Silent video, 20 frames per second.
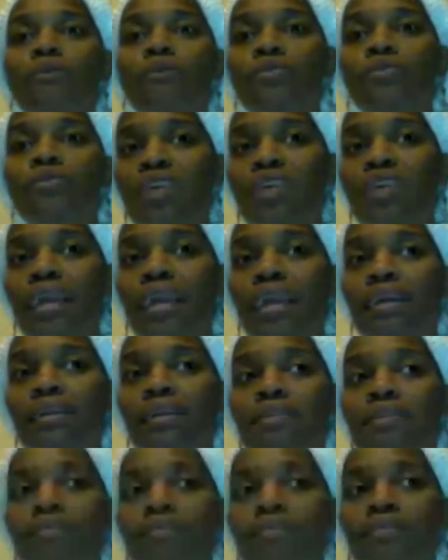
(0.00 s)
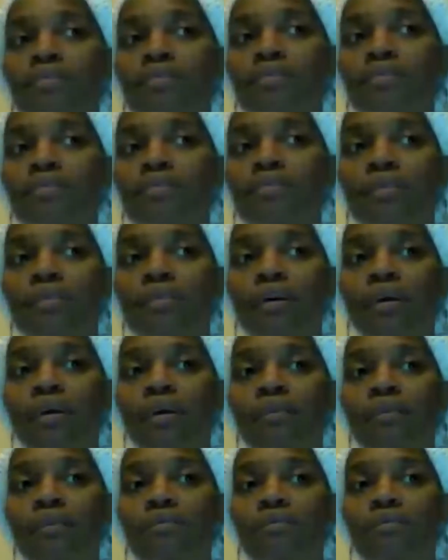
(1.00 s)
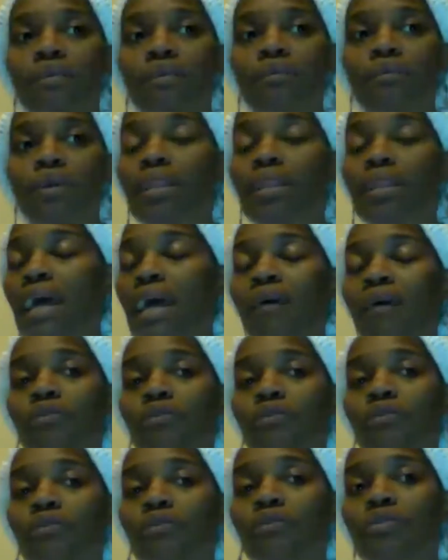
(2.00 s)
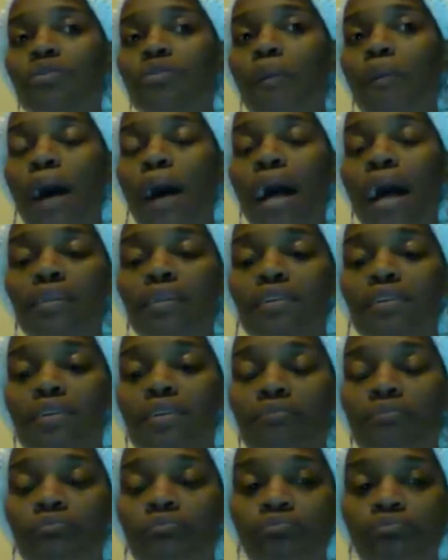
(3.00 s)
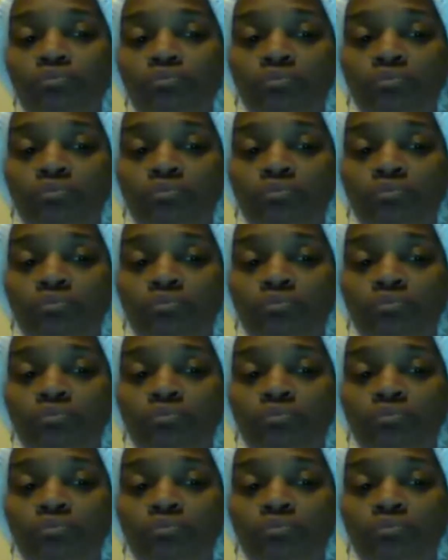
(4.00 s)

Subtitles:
I will say it without apology,